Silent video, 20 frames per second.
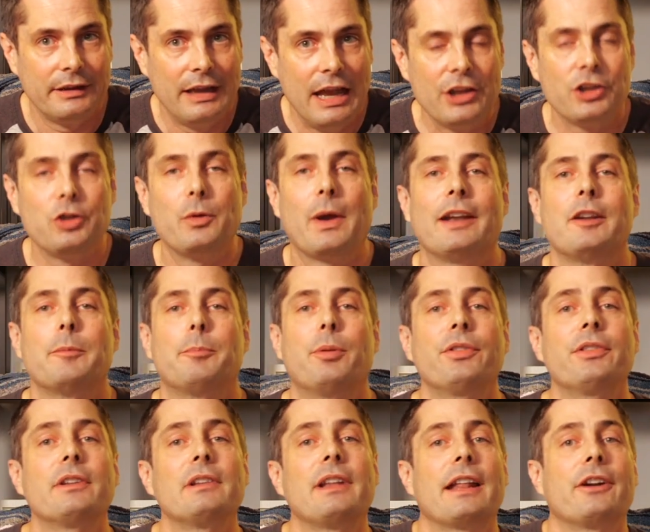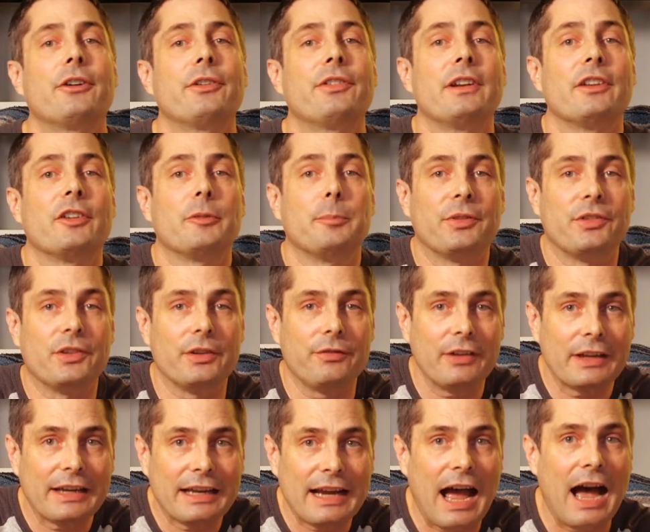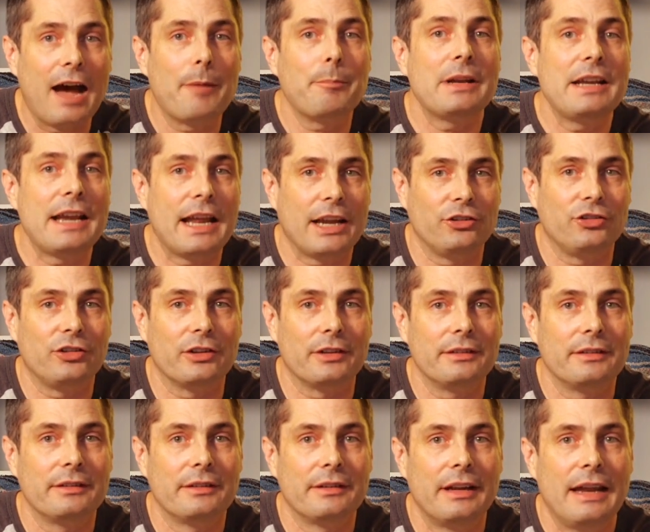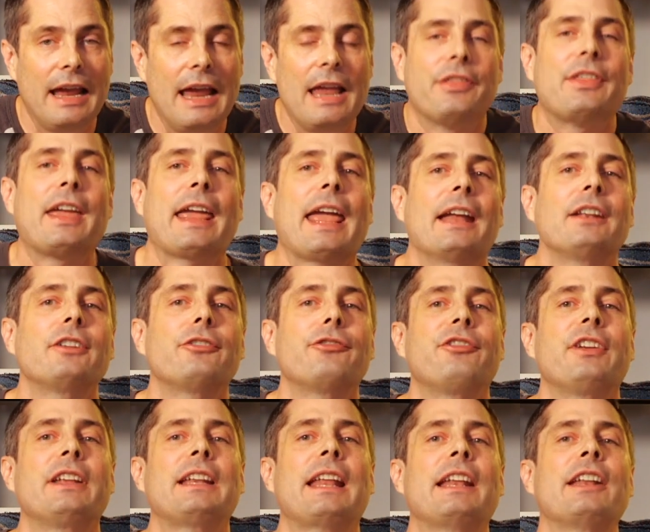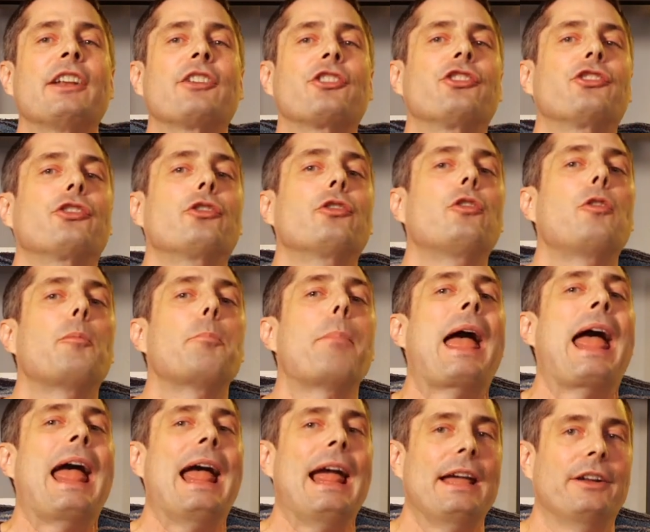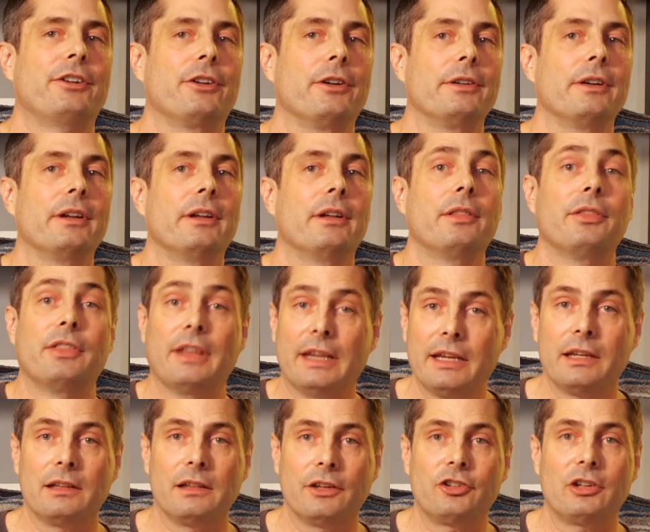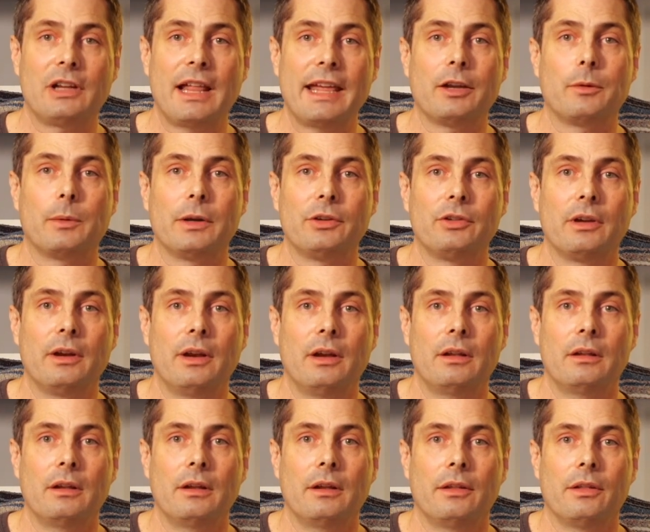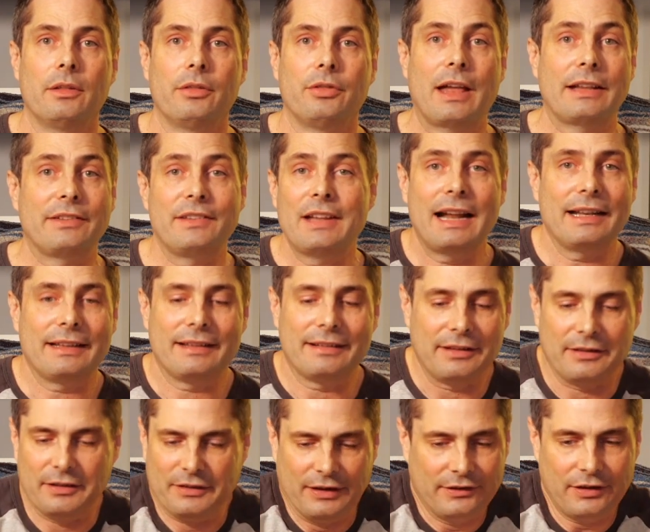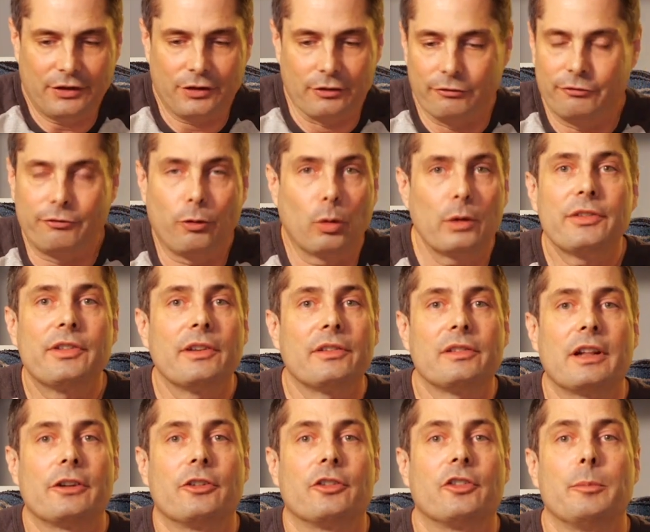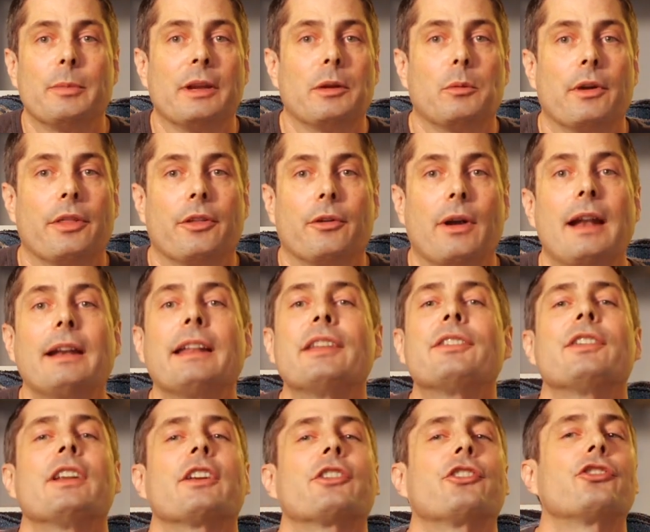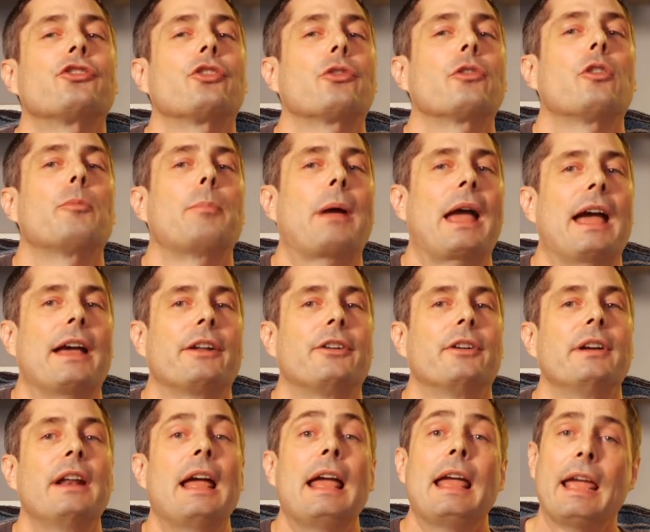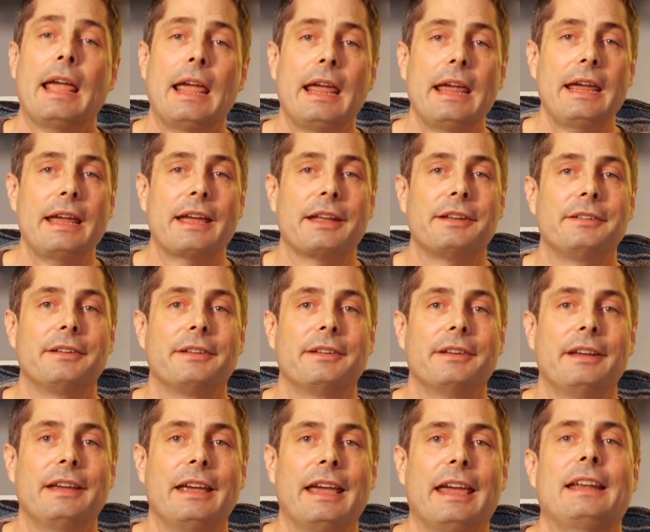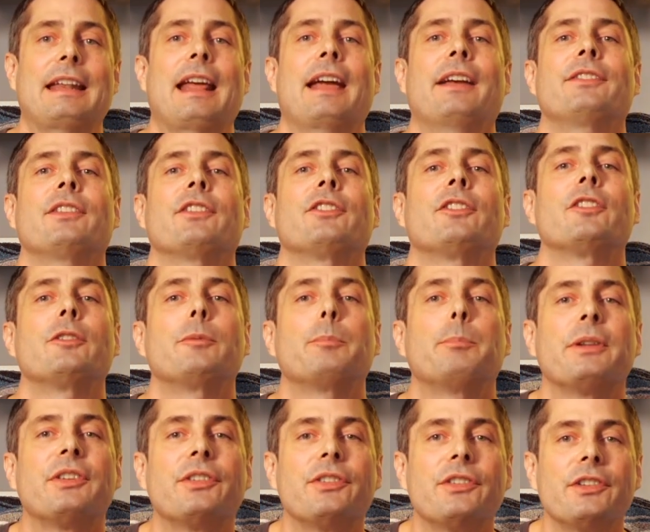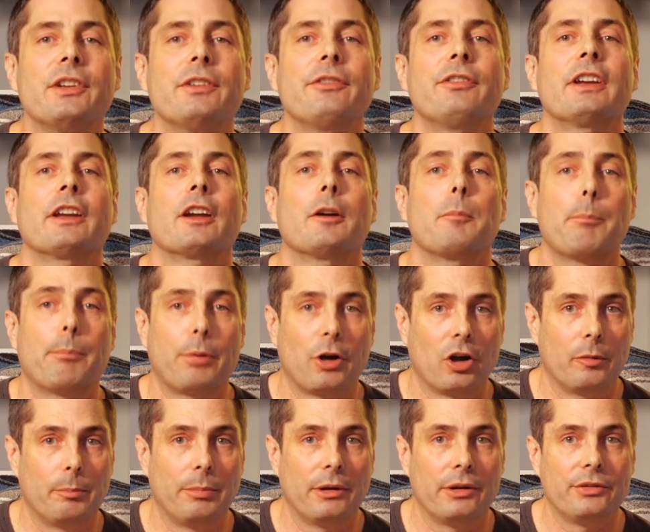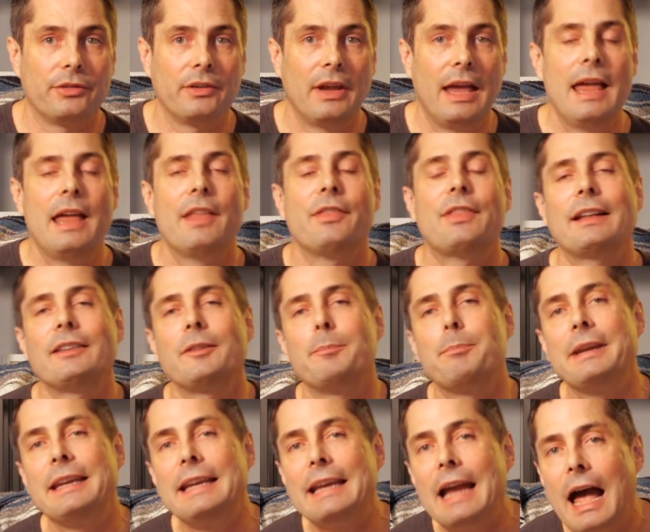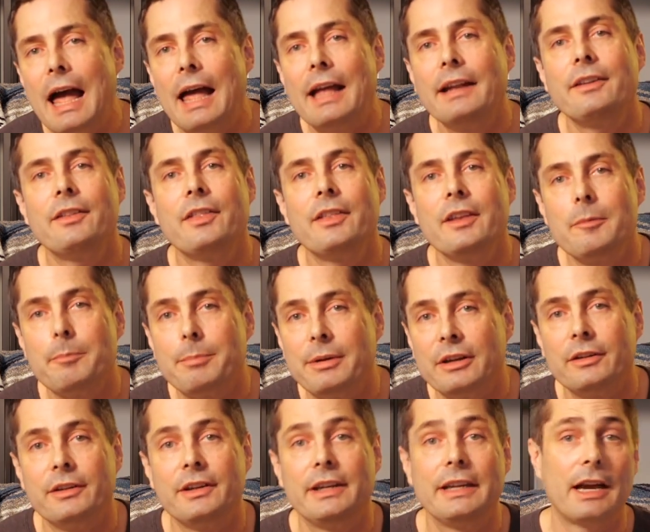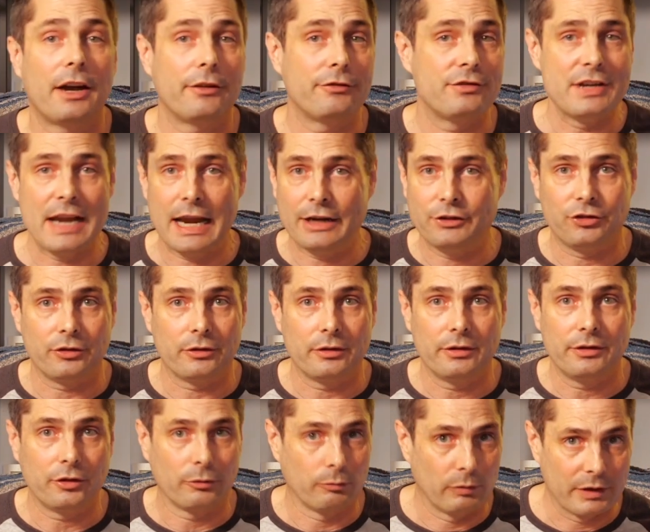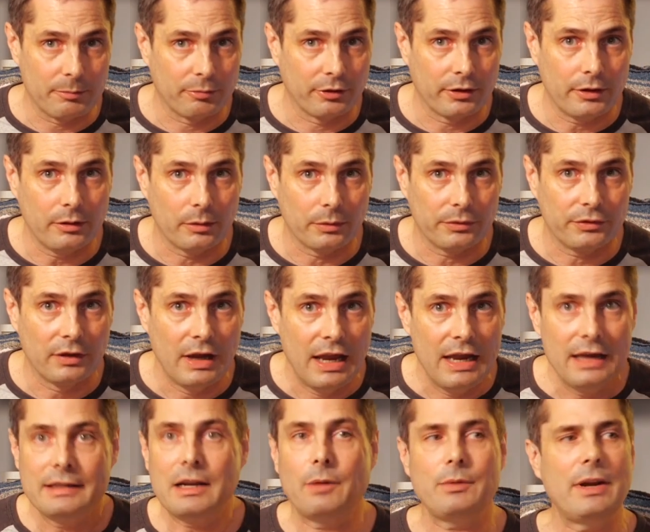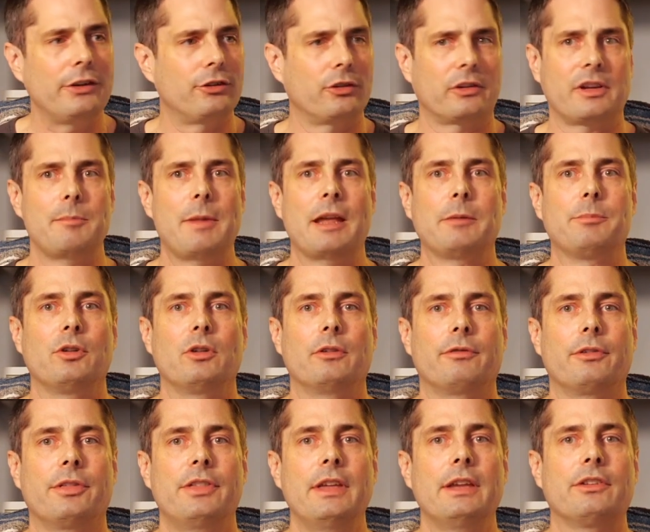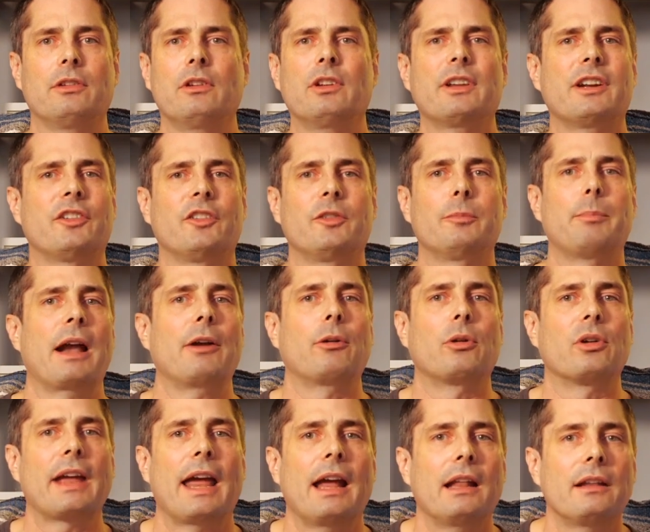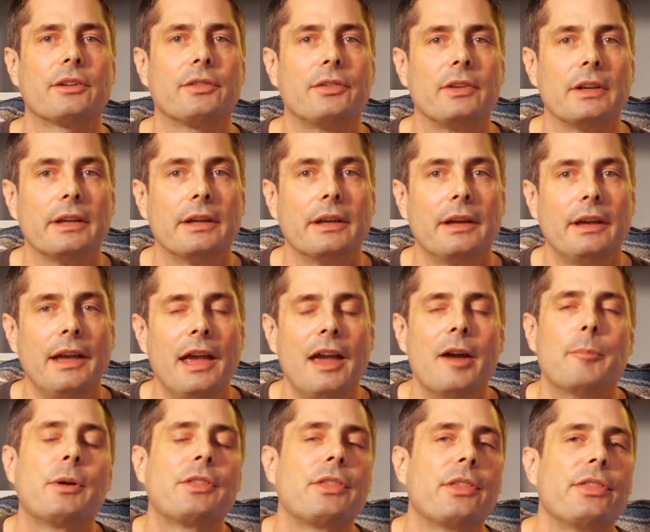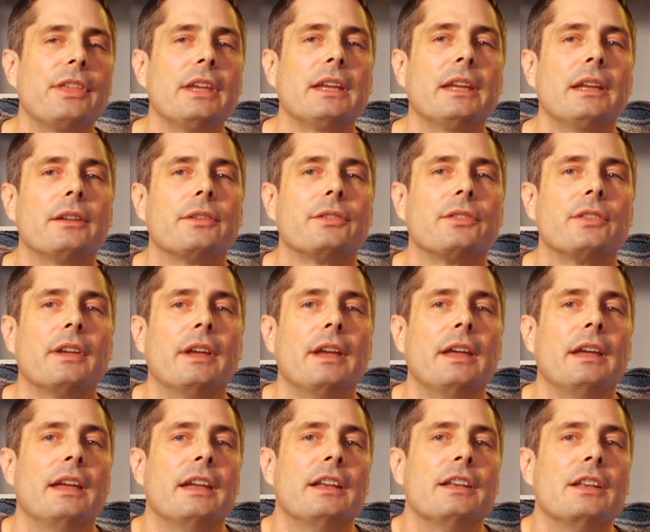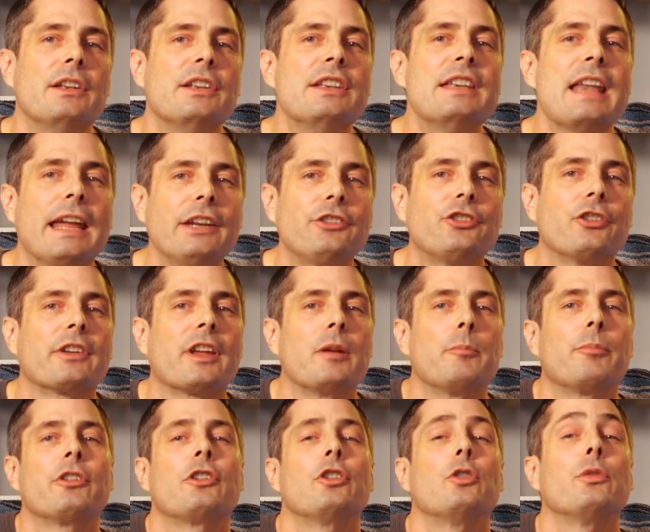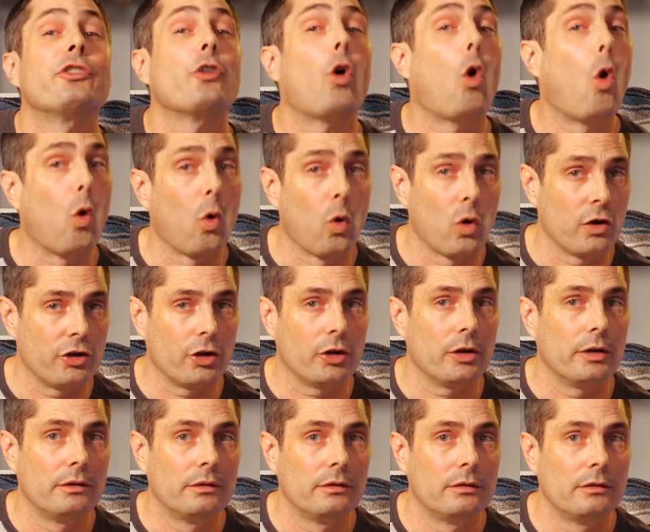you had to put the letters in a specific combination, they had to fit an external pattern, the English language. It doesn't force these letters to be where they're at. It's an external pattern, and it has a specific purpose that's beyond the ability of nature to reproduce. Now, nature can make beautiful things. Look at a spiral galaxy. But the thing is, nature can produce order,